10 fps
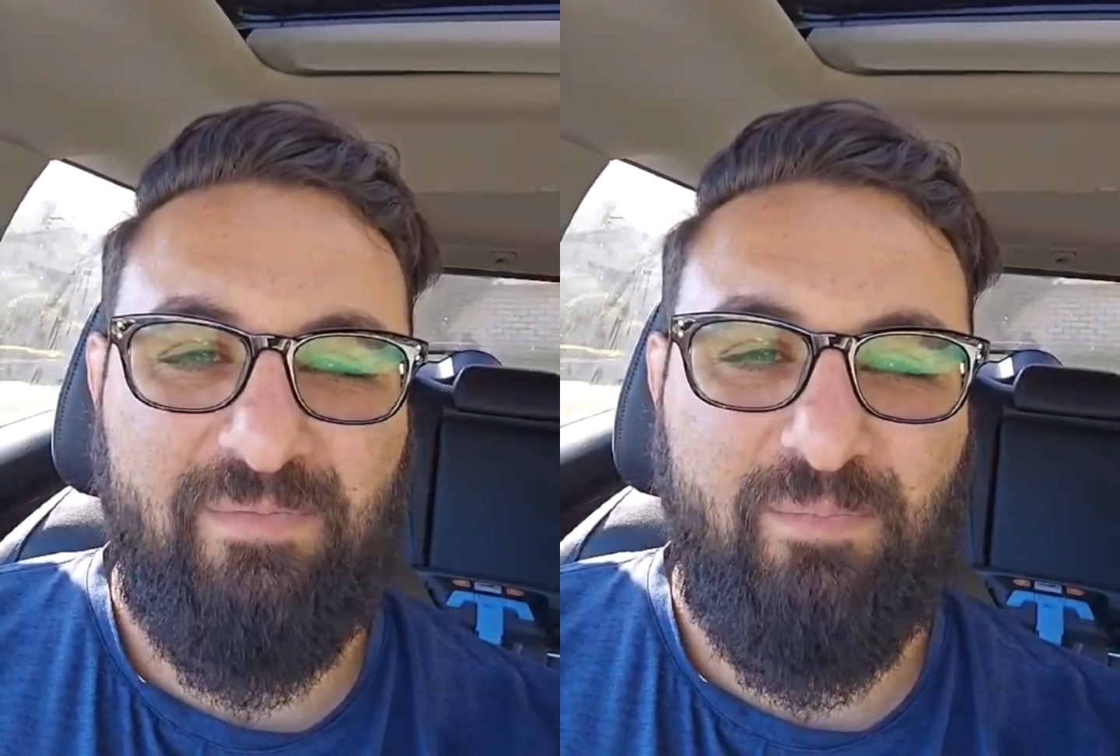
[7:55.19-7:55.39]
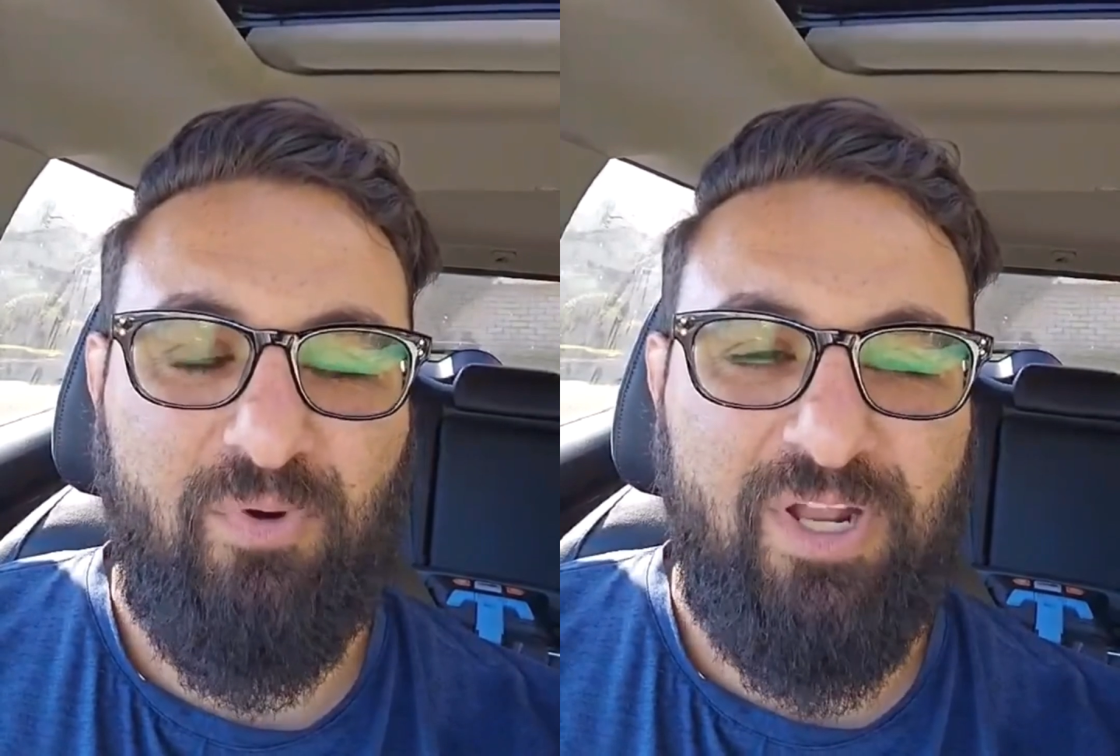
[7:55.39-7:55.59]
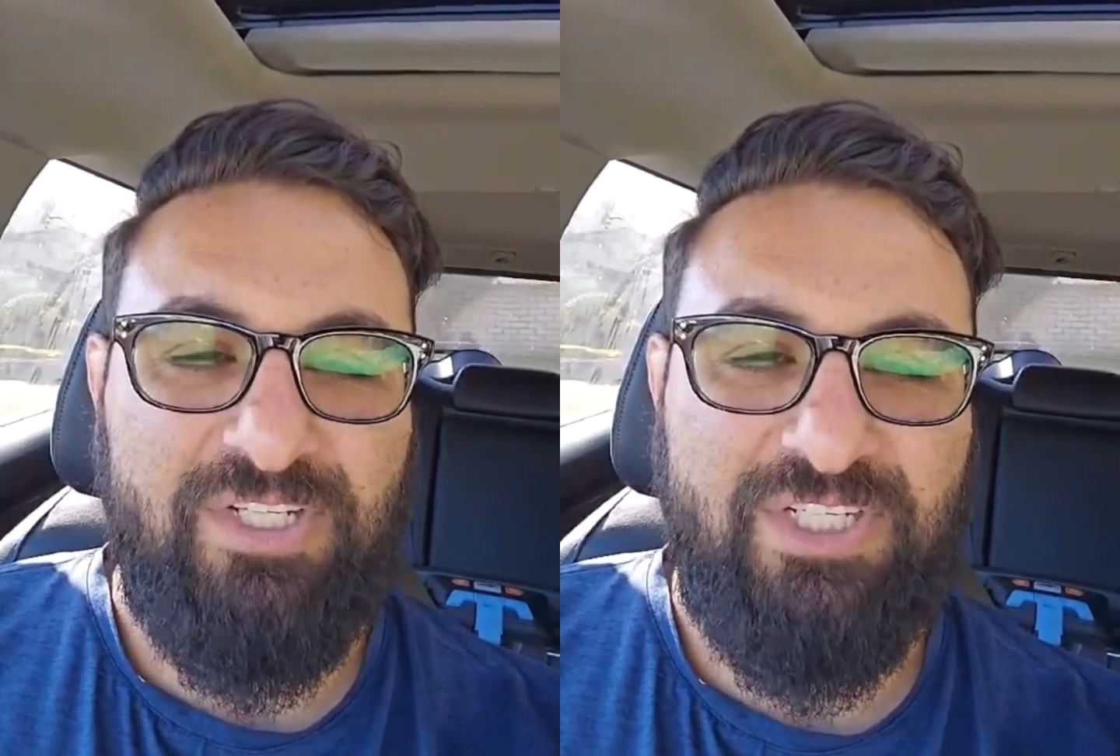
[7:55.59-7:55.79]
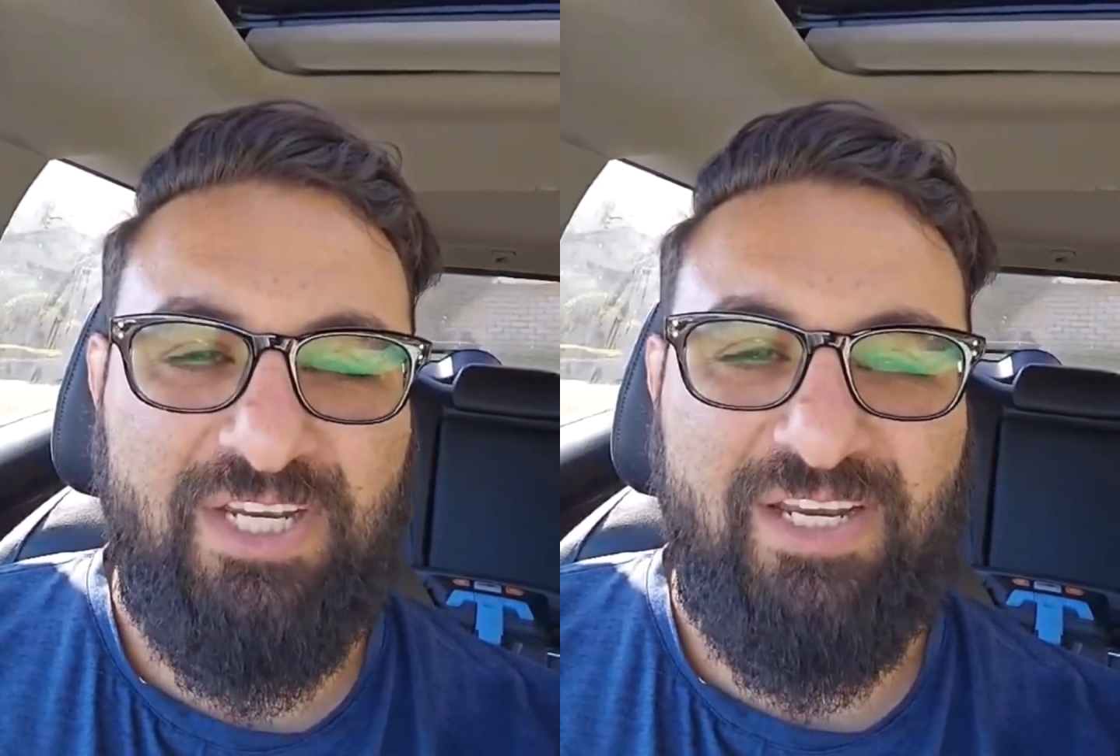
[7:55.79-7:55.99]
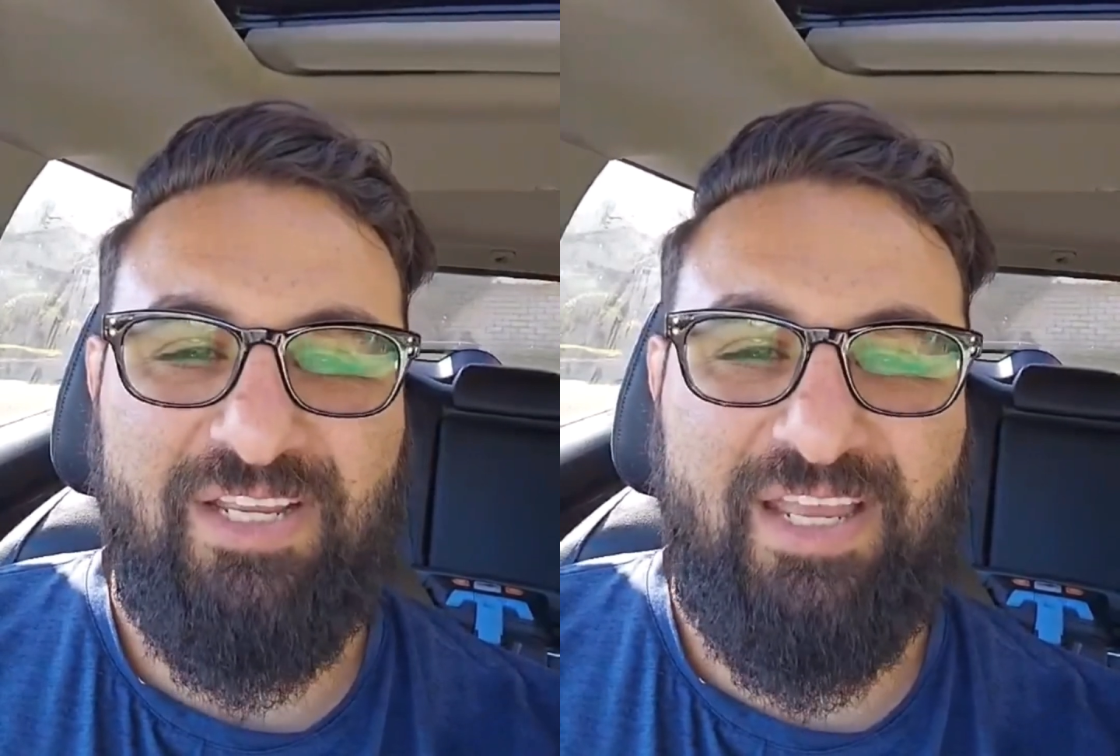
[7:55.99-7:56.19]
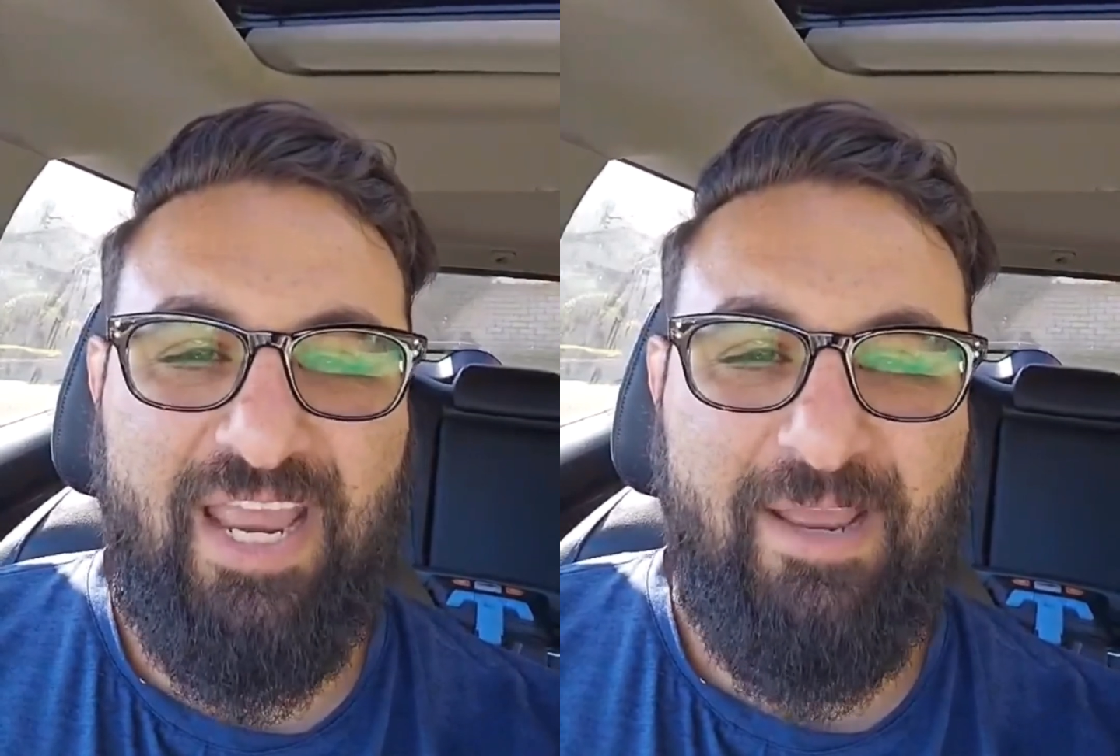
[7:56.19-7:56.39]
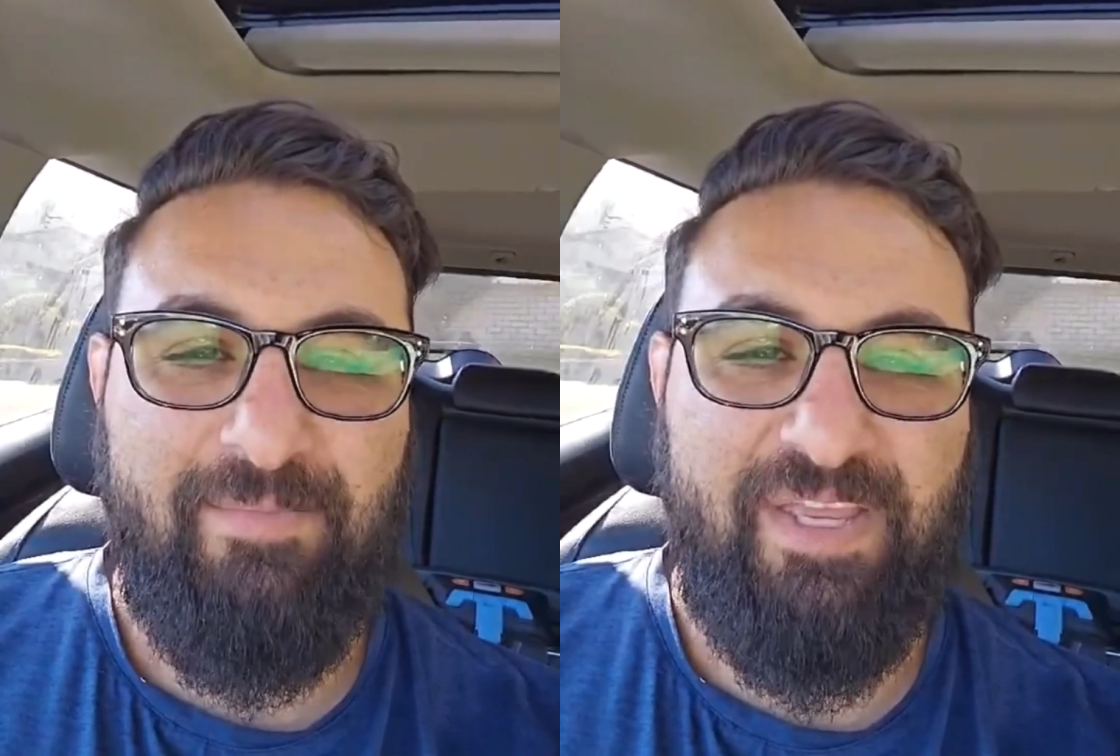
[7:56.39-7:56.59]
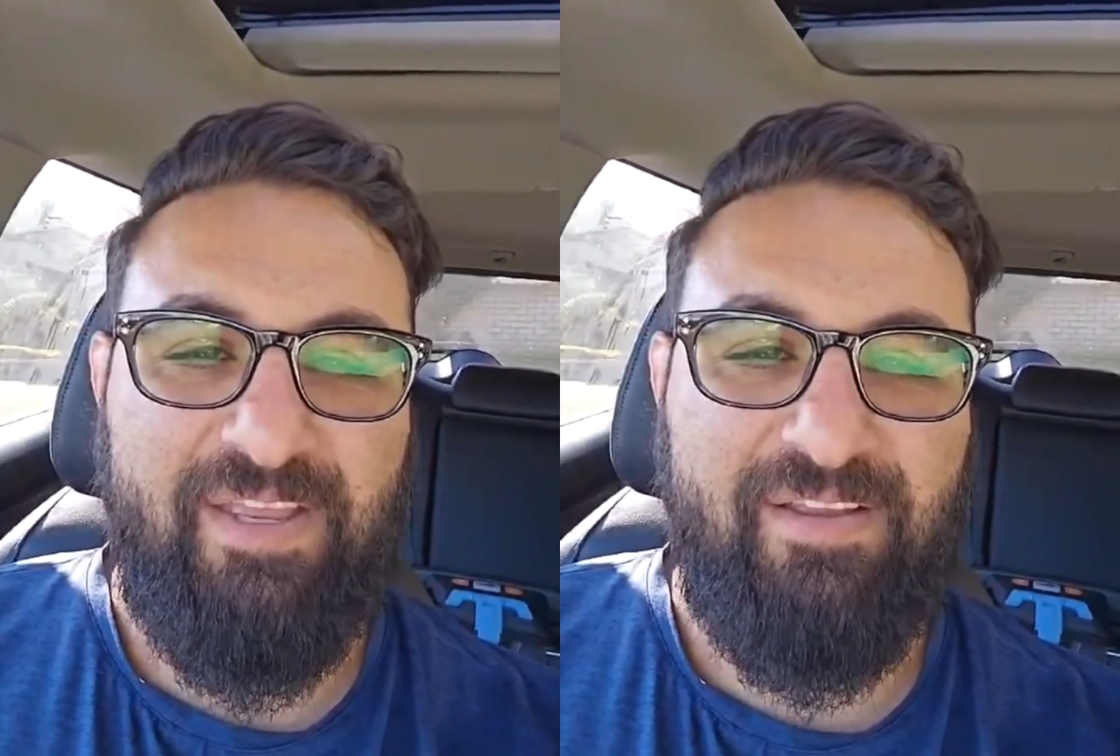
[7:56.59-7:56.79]
brunching,
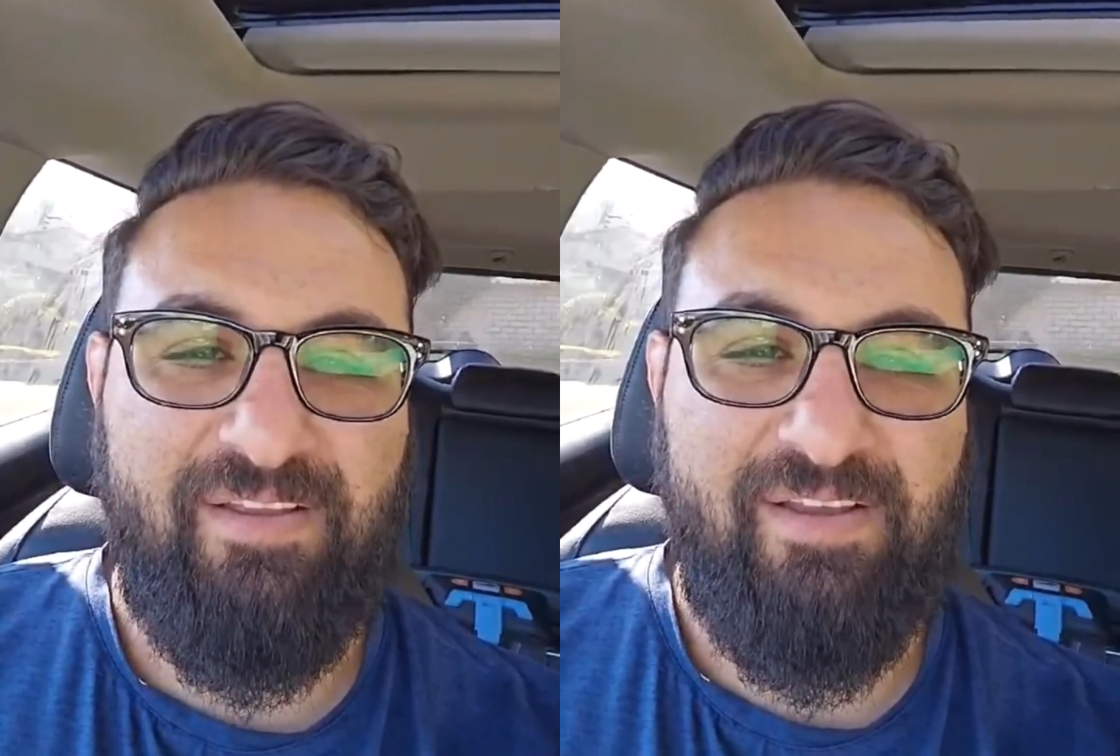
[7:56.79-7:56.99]
gaming.